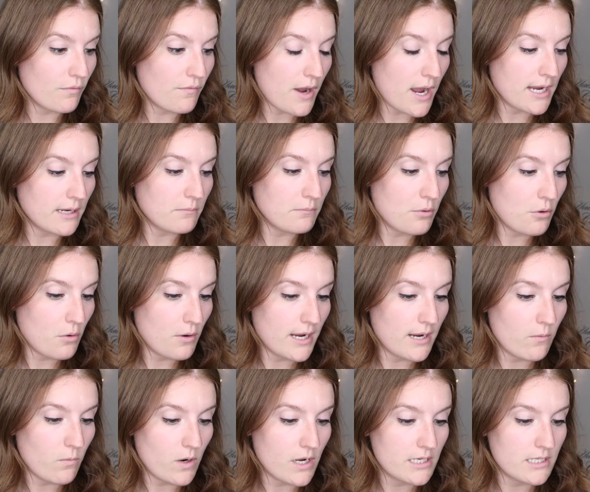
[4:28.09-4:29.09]
fine
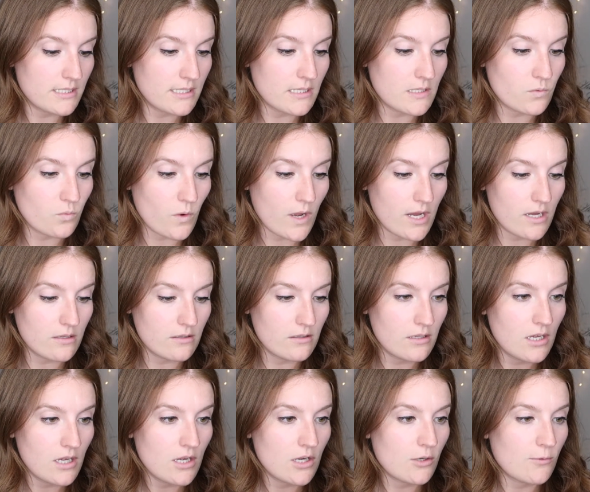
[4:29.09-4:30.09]
point ones as
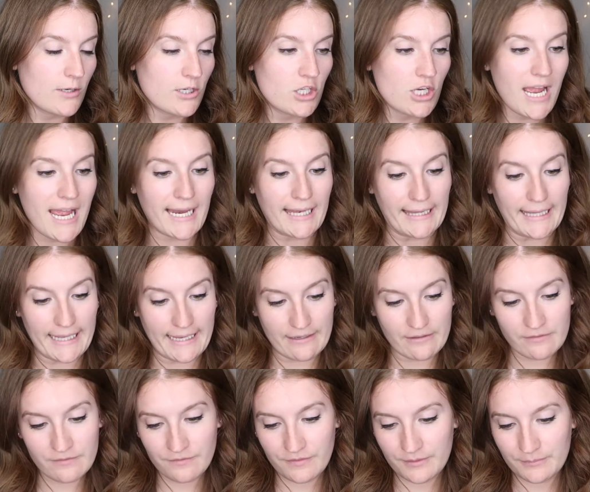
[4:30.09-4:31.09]
well, which I
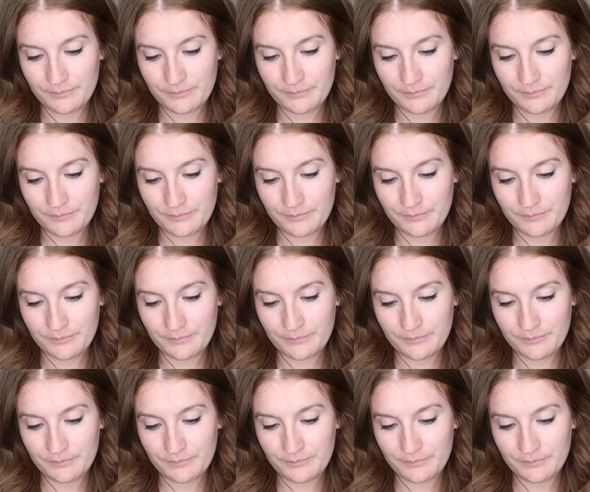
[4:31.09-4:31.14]
love.